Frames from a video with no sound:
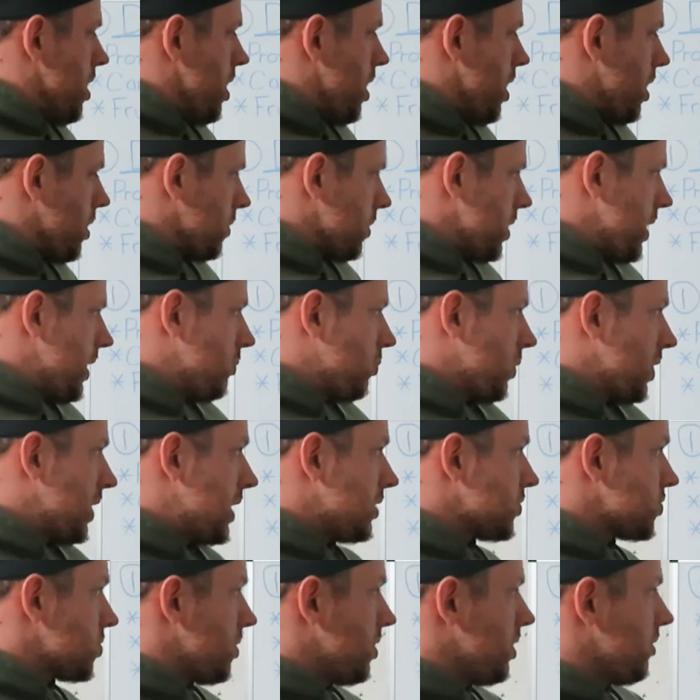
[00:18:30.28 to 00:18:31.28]
All right, well,
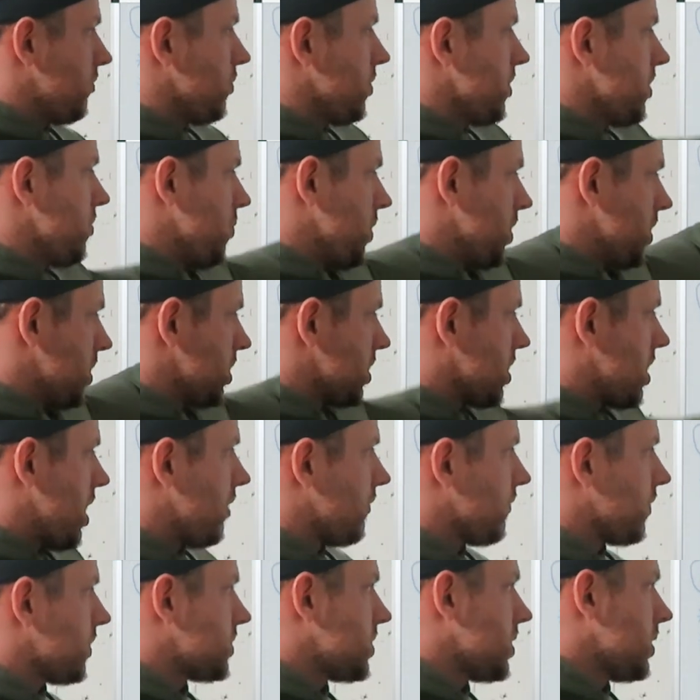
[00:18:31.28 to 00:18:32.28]
that's all I really wanted to
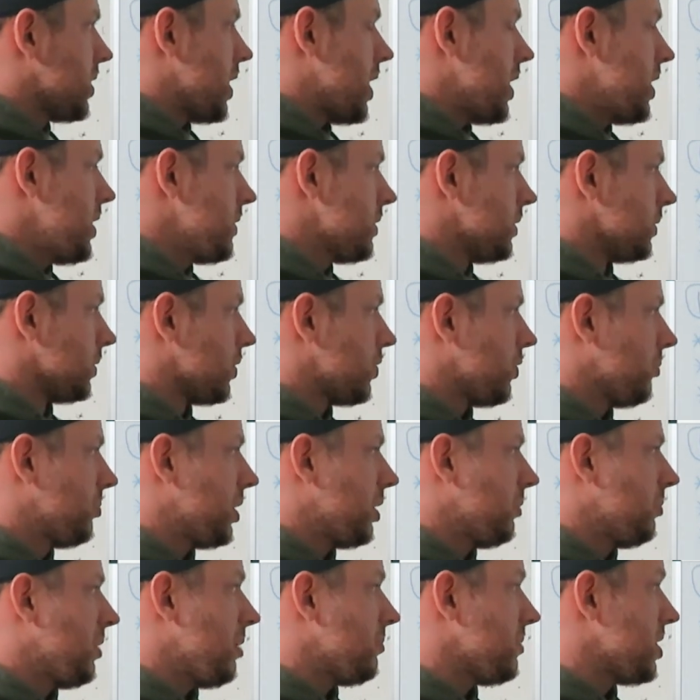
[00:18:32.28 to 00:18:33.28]
cover today. A little
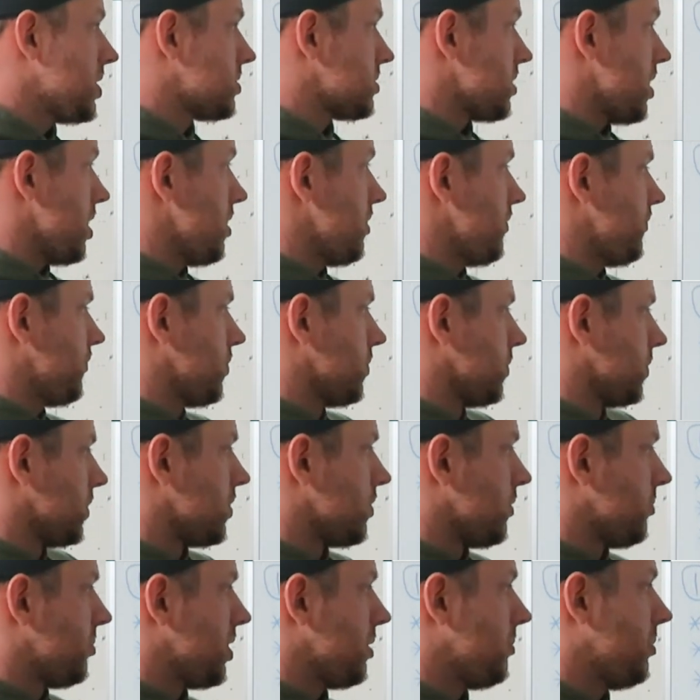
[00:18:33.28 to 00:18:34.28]
bit about myself, a
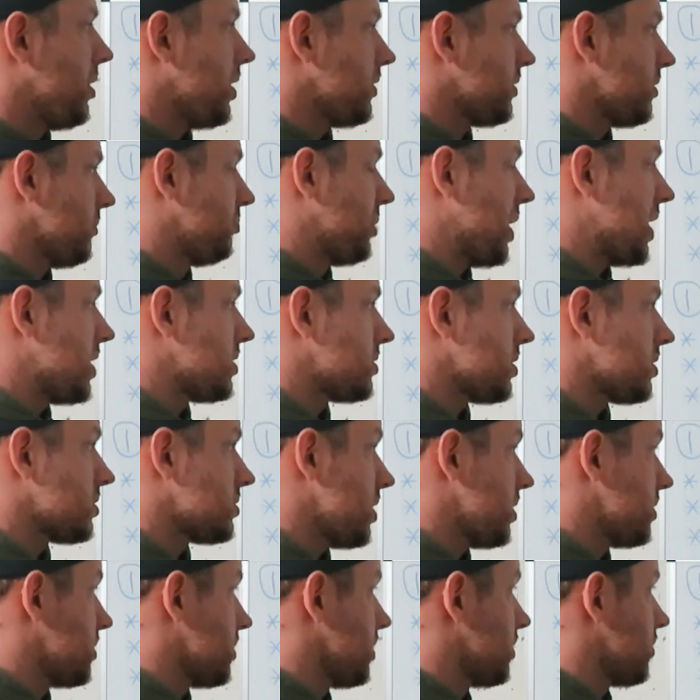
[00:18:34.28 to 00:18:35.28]
little bit about the basics
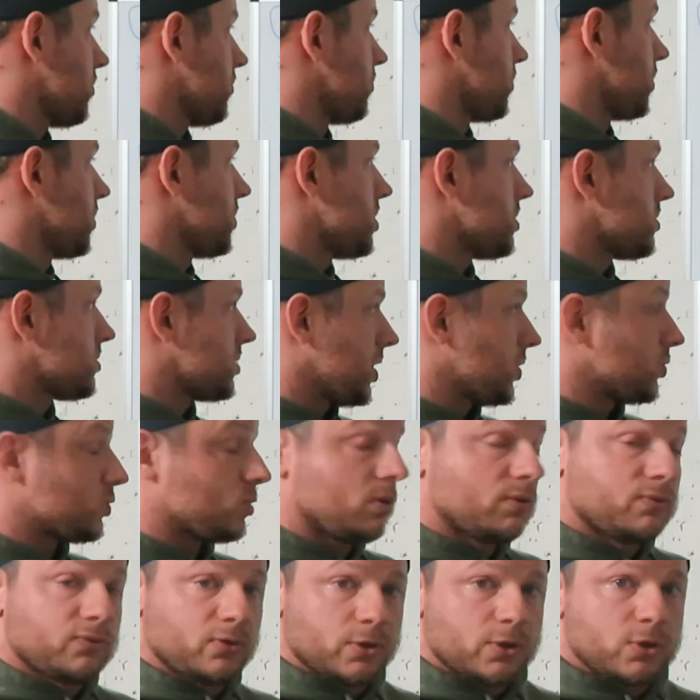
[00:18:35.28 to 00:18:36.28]
I think are really
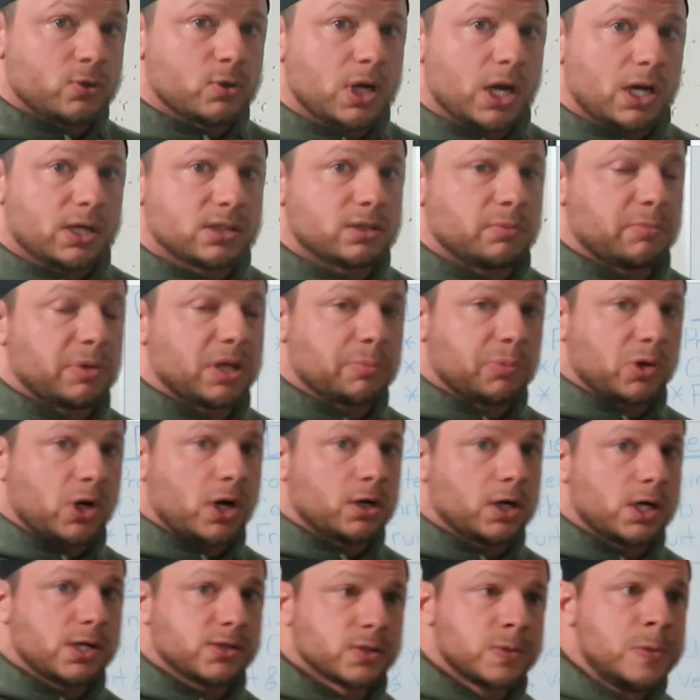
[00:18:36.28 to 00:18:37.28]
essential for you guys to make
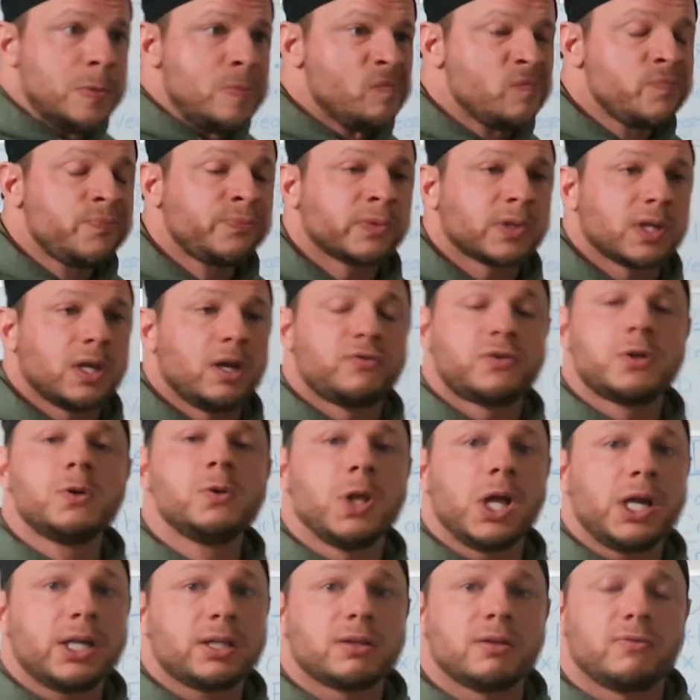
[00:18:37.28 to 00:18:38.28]
progress. If you
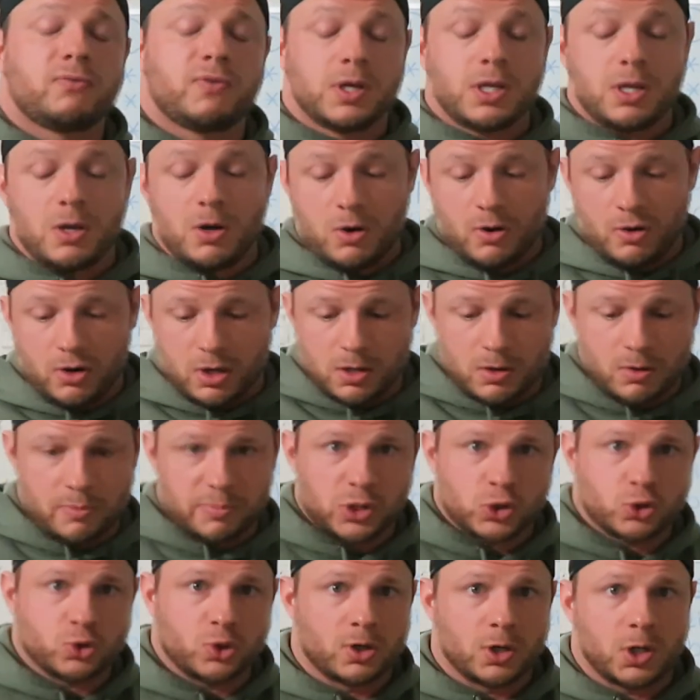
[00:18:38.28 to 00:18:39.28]
like the video,
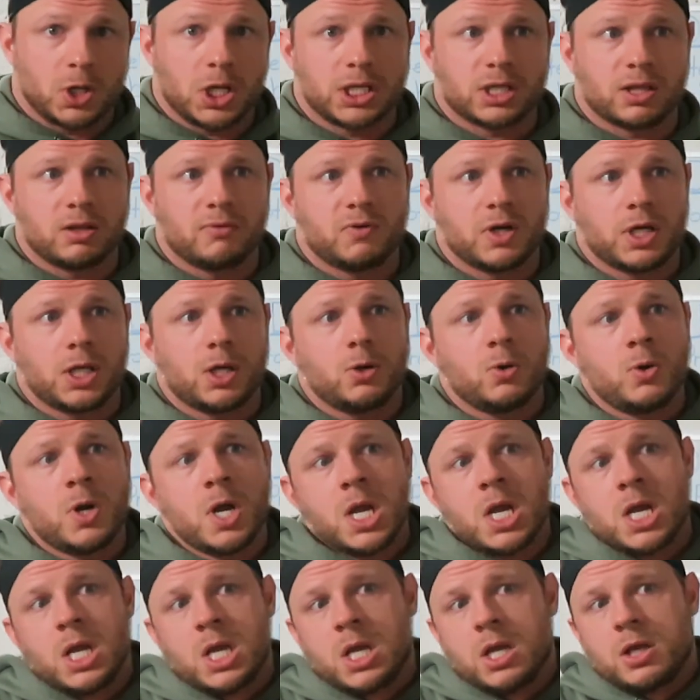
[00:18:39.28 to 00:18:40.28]
be sure to like the
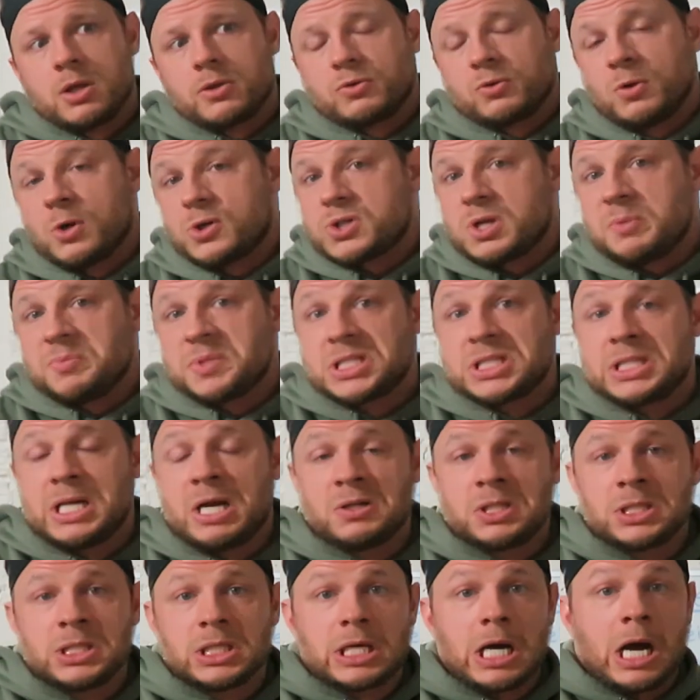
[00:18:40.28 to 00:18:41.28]
video. Throw something
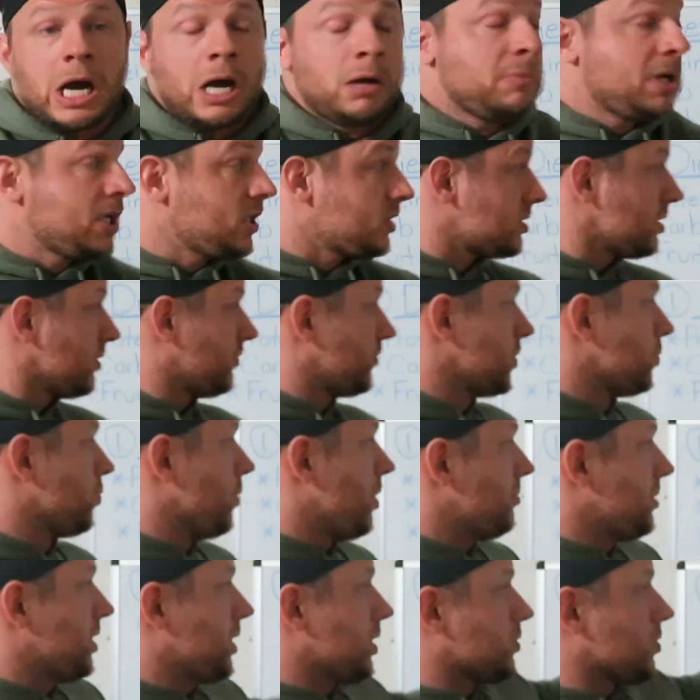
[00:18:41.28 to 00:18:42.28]
down in the comments if you
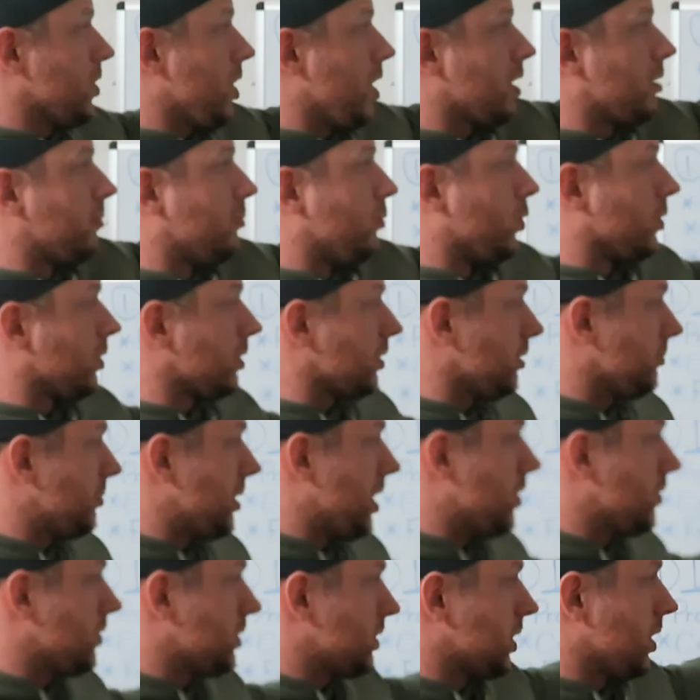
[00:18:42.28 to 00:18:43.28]
want me to talk more
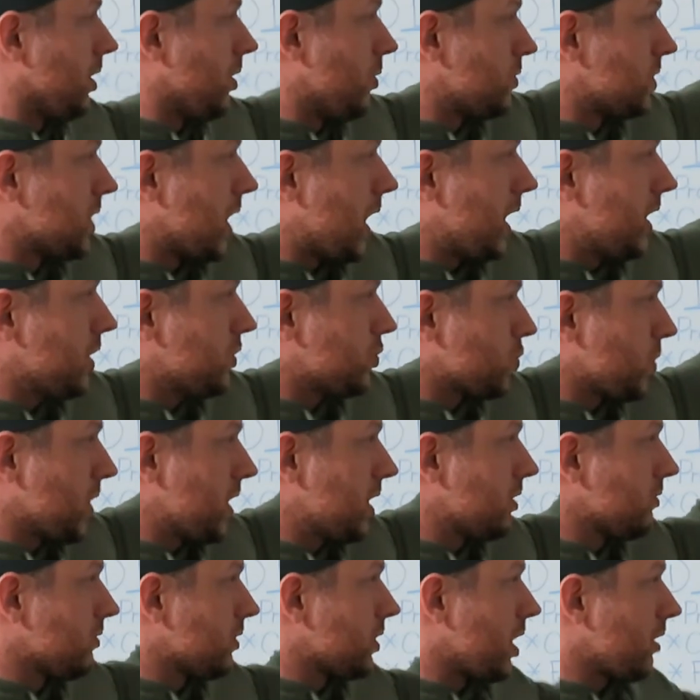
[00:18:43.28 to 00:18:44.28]
about, diet,
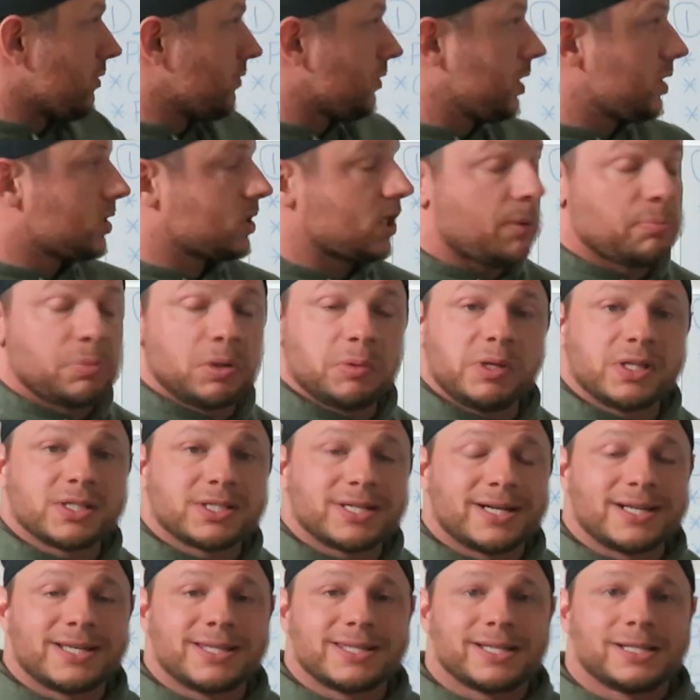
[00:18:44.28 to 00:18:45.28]
training, recovery, supplements,
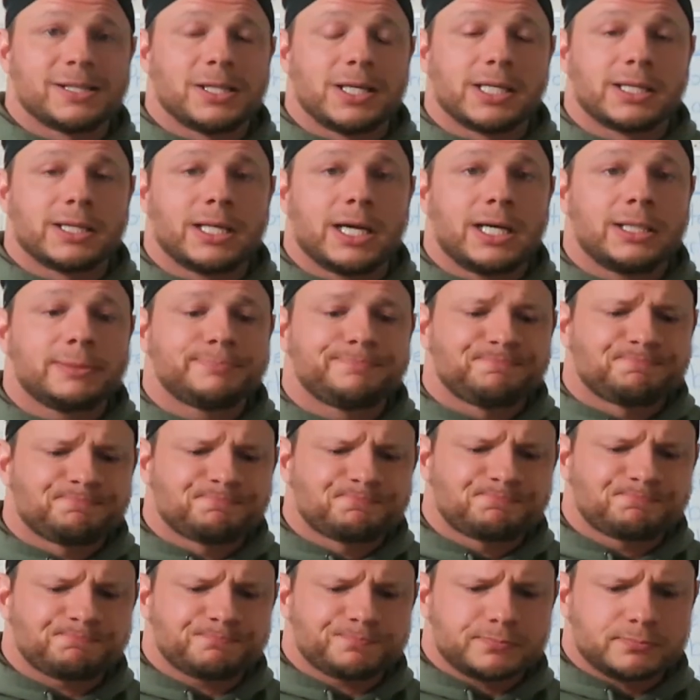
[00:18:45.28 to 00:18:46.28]
anything like
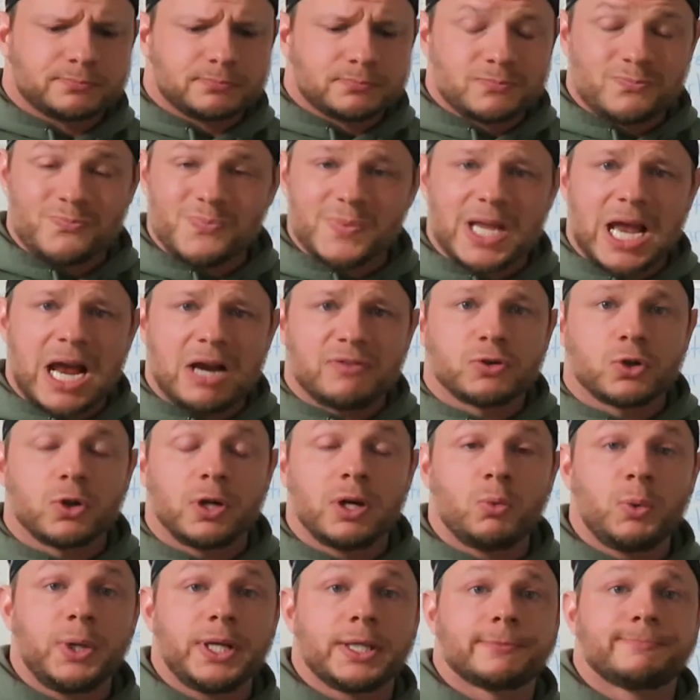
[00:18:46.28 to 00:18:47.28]
that. Have a
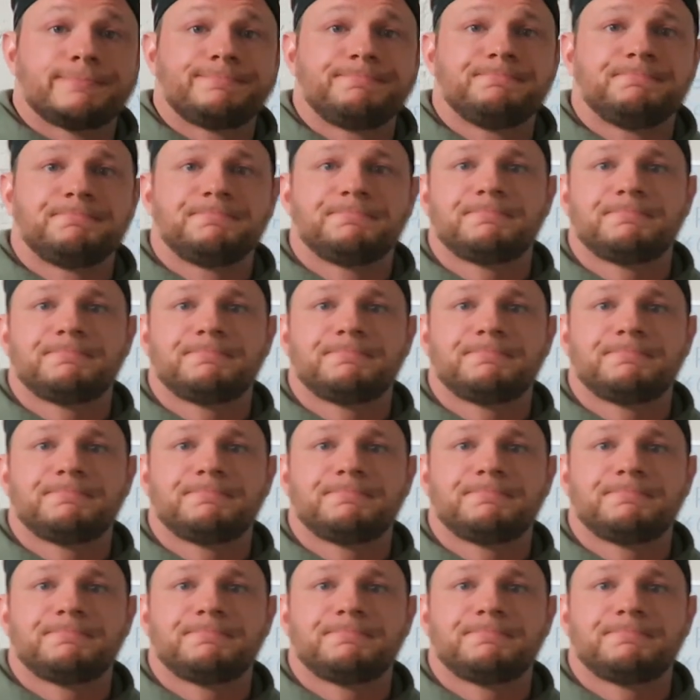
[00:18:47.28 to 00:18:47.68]
great week.